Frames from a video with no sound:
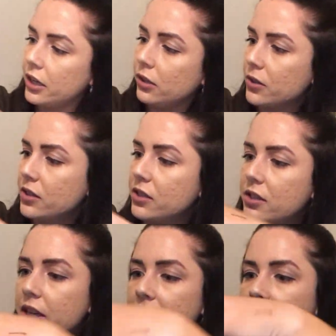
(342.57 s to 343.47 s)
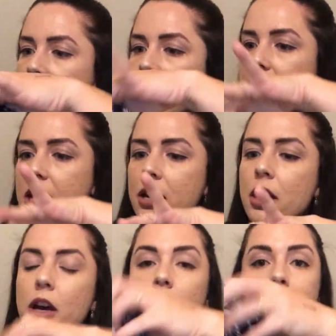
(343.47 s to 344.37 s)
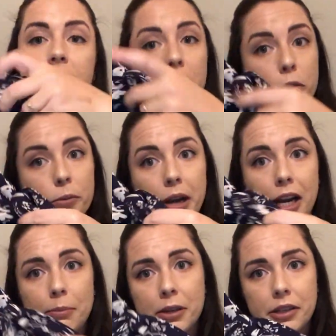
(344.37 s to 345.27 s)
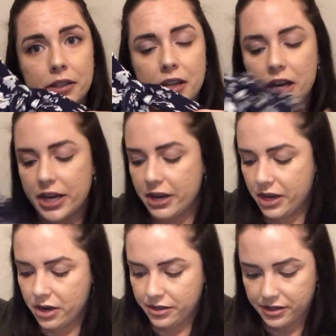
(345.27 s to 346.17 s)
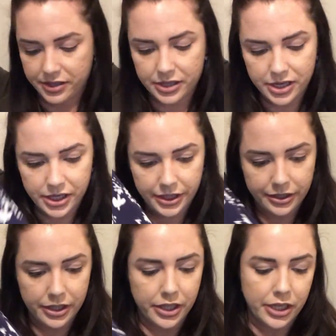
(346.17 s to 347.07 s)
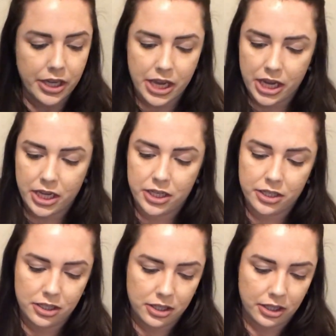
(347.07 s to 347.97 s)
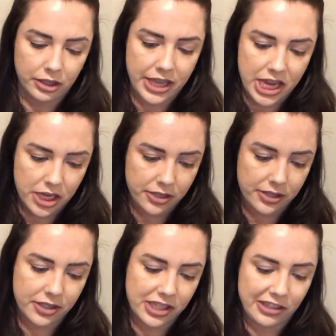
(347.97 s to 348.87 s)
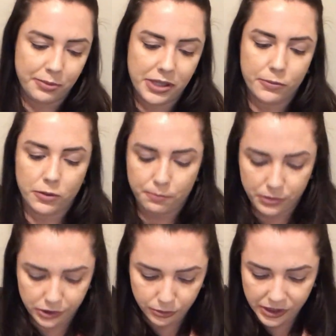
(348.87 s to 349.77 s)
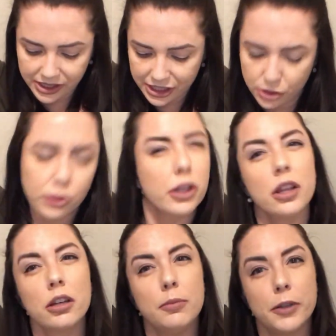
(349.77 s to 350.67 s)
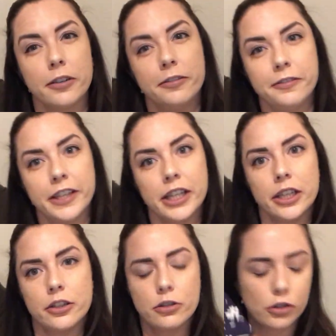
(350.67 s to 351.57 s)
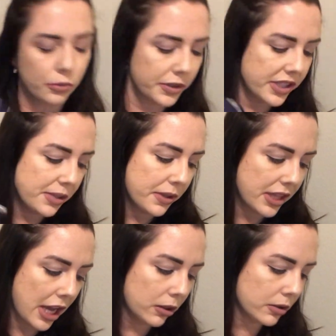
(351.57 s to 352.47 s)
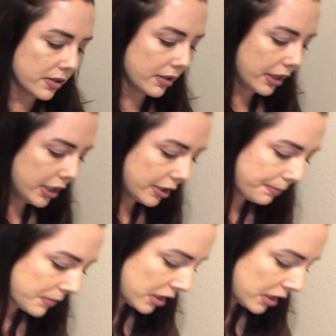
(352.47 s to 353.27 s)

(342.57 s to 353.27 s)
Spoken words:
looks like a faux wrap tie on the side, and the legs, instead of being more billowy, they do look a little more fitted, so we'll see what that looks like.